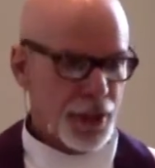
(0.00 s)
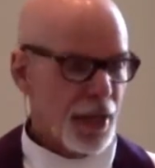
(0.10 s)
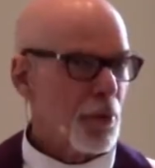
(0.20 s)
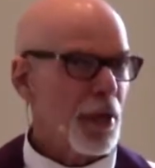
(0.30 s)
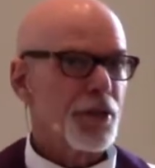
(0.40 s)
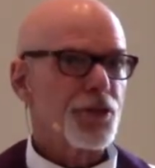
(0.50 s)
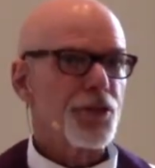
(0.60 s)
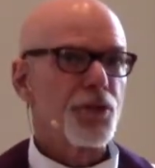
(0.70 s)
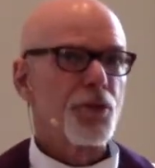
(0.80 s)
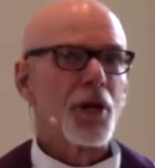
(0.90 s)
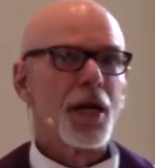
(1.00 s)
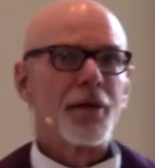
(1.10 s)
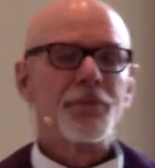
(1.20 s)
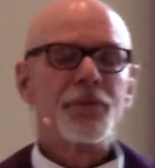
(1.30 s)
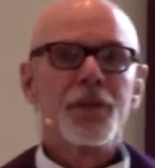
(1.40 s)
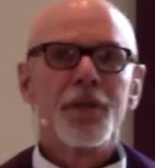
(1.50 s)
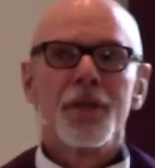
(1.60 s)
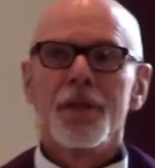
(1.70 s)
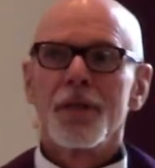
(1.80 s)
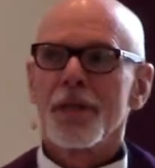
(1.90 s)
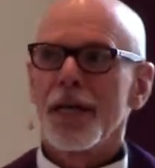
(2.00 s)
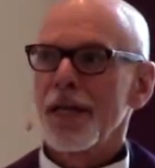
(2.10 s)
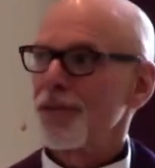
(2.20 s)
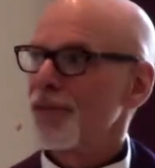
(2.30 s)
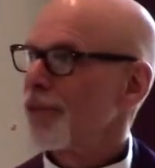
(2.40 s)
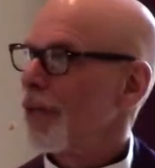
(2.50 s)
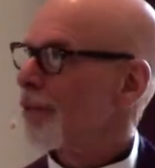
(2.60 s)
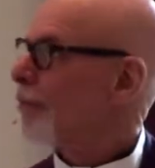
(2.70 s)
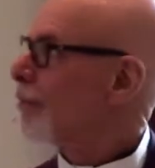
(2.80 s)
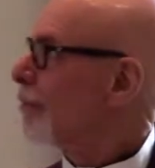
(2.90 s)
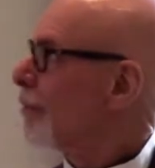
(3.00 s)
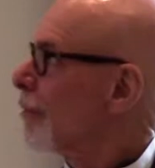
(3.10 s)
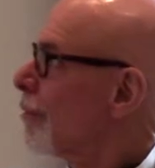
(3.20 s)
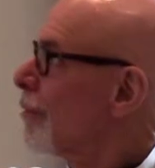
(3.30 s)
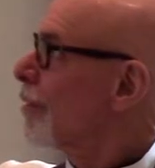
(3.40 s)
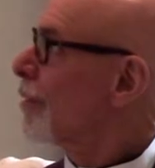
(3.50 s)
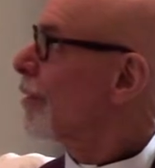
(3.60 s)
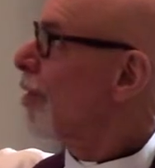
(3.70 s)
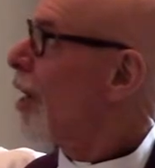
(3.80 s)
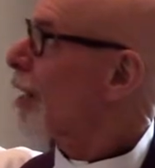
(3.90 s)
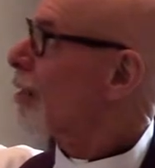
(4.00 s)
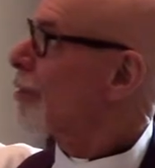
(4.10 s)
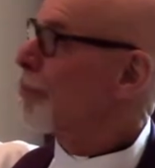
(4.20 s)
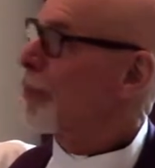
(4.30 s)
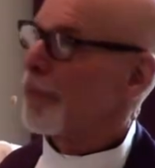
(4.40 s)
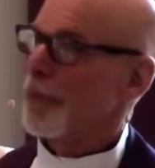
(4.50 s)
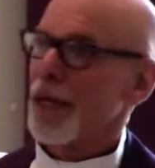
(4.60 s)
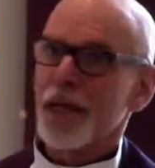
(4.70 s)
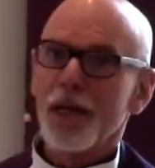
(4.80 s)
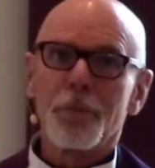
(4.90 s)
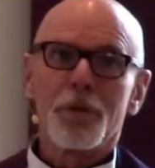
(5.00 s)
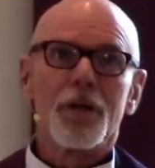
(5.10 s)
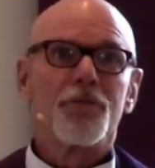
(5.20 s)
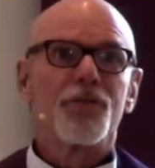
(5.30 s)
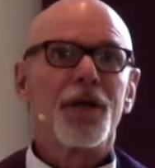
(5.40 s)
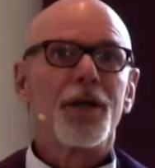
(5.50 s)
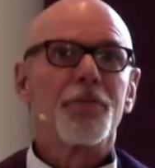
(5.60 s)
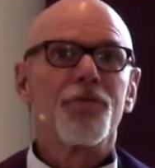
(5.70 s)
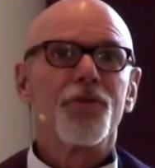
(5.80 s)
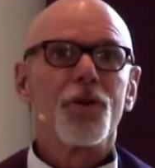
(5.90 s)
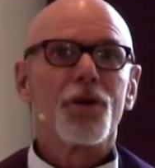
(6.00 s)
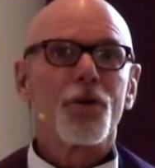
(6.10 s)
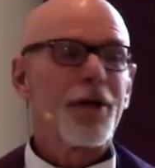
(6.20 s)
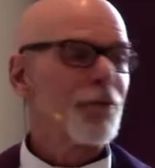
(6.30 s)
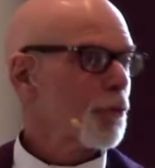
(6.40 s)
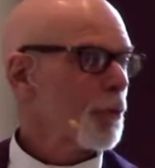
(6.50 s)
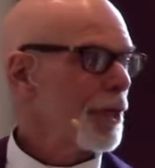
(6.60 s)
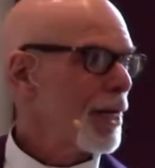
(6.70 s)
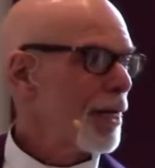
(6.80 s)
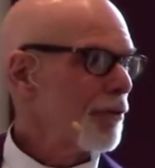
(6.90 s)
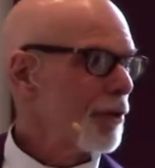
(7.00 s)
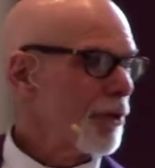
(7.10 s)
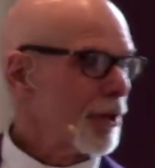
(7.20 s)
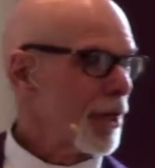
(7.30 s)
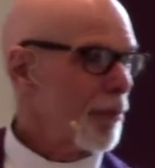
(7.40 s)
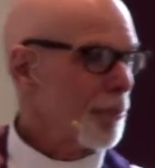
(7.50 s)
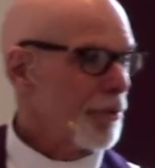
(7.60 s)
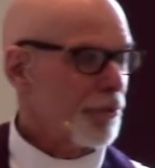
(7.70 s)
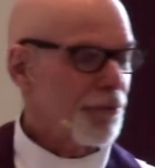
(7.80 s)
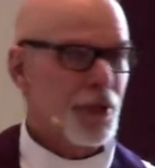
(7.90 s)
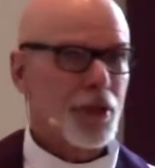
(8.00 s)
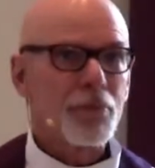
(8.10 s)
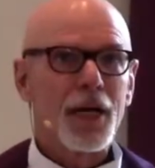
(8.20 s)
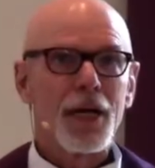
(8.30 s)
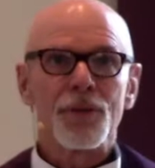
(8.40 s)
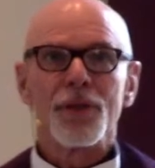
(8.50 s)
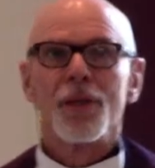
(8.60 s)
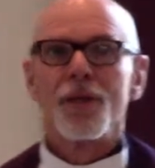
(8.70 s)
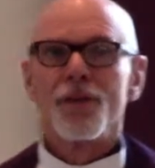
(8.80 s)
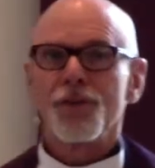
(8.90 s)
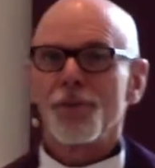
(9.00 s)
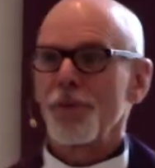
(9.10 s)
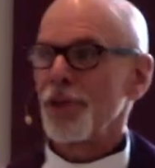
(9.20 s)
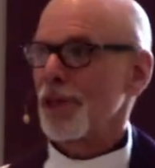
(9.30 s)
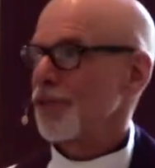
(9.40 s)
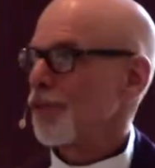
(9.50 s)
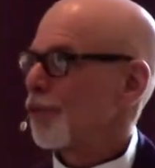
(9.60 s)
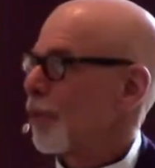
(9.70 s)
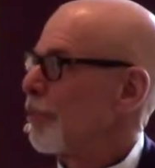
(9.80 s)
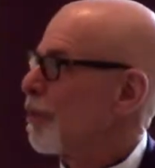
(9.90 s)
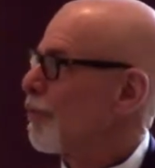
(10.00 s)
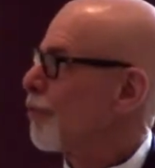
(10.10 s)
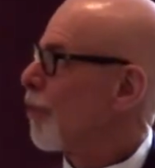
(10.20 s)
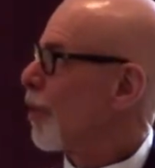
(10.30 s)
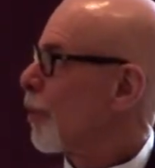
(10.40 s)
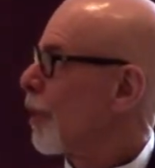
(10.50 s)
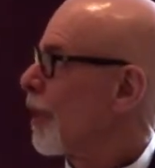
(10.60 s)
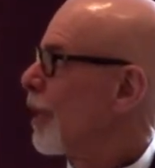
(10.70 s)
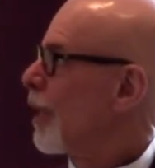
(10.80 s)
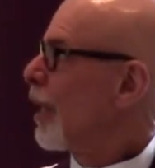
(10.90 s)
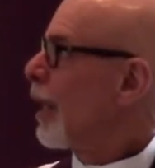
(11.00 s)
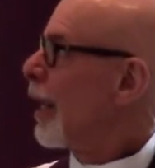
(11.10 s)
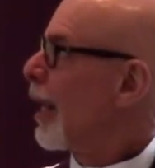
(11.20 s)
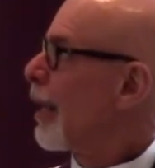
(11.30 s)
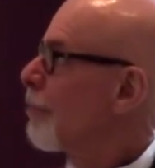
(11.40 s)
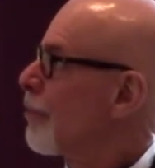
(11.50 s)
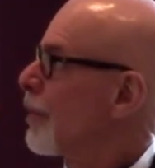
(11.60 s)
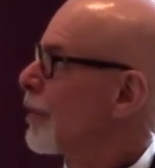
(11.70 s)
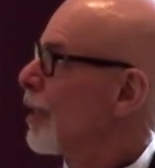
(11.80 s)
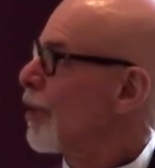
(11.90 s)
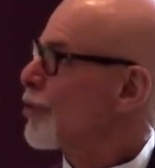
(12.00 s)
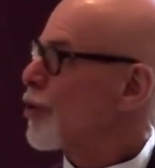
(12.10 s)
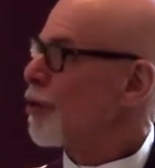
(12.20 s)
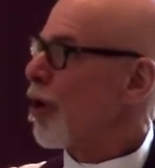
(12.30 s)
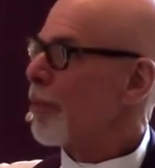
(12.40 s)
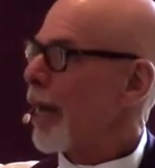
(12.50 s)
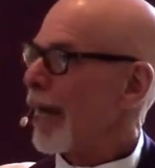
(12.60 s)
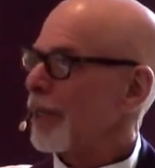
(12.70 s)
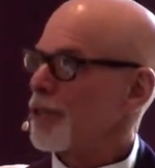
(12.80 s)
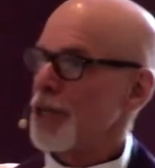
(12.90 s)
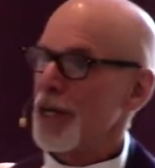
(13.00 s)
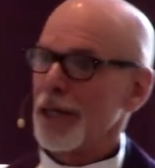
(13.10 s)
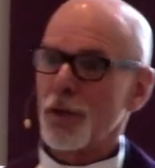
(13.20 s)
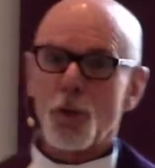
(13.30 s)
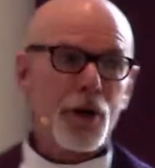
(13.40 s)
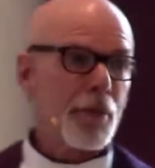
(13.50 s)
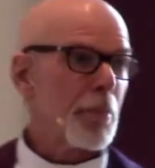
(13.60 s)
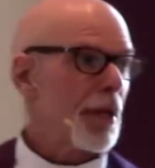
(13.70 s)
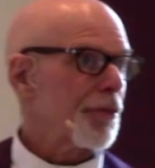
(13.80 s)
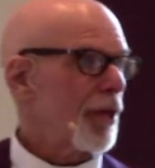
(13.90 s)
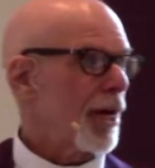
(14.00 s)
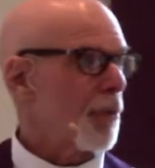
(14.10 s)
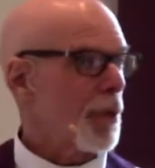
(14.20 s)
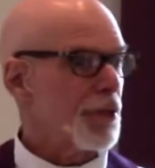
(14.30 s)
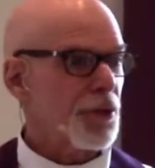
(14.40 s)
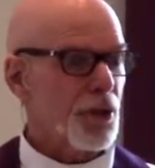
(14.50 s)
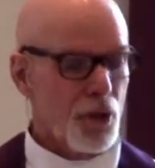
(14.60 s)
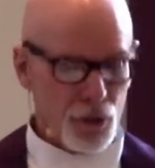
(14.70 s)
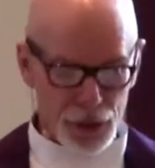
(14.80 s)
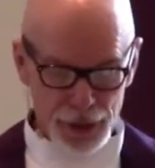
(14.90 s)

I wanted to uh, kind of set, talk a little bit about a couple of uh, photographs we have here and help you think about some things as we move forward. Um, as you know, back in January, Beth and I went to the Holy